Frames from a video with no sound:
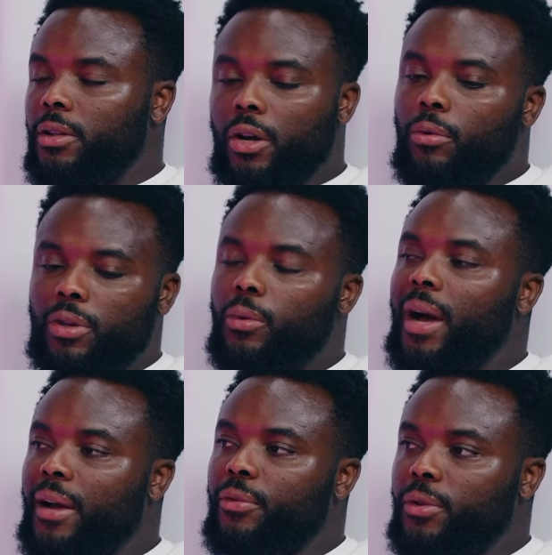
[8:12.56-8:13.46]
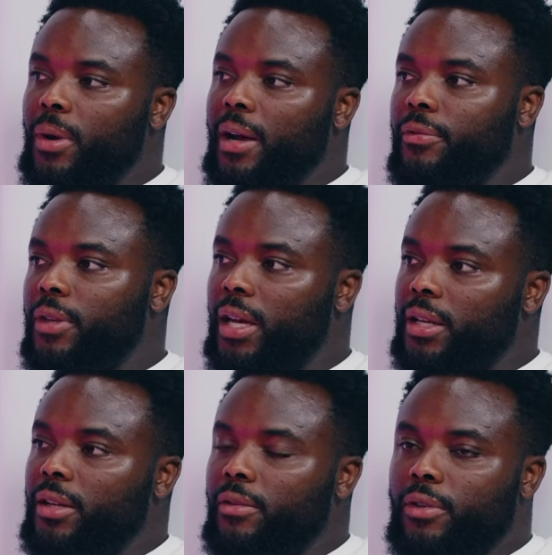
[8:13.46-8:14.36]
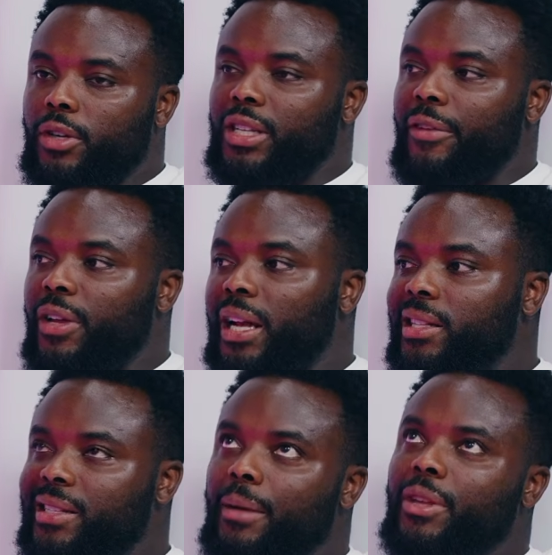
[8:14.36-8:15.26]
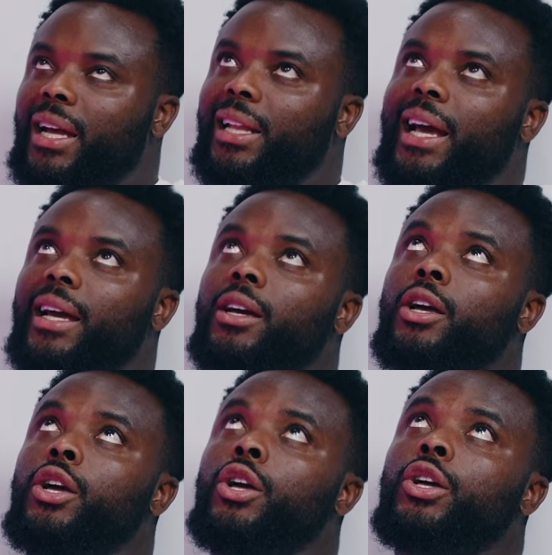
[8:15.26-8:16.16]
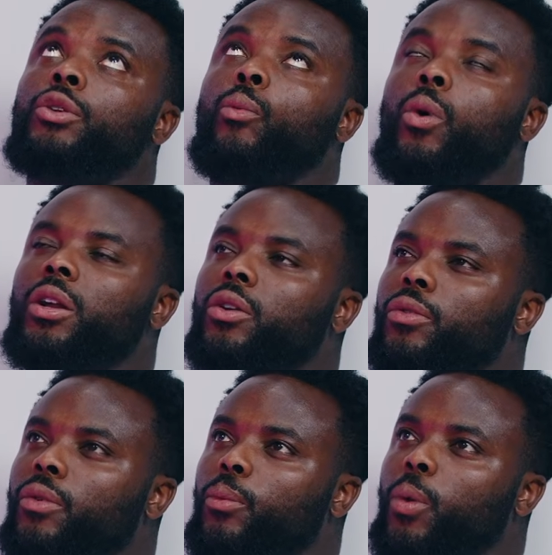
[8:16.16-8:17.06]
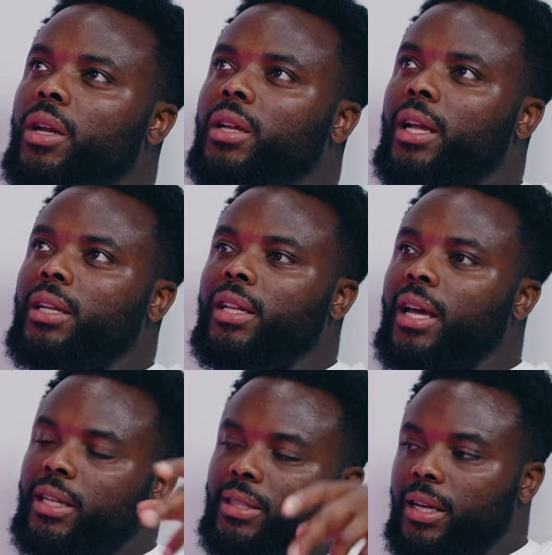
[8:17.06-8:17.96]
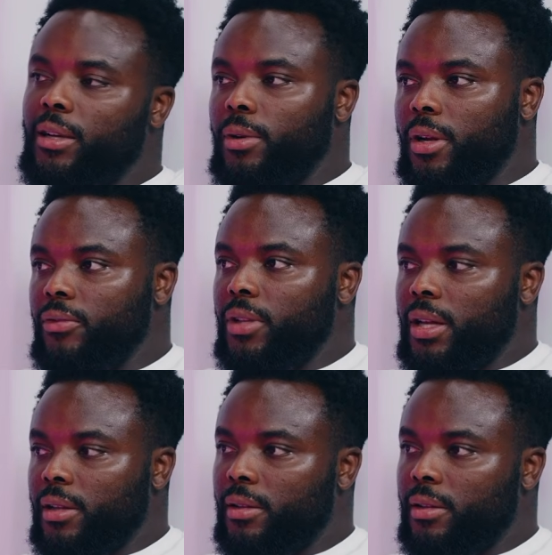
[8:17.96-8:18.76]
No, with the wife. He had another. Because I think at the time they had like one, and then they had the second one after that.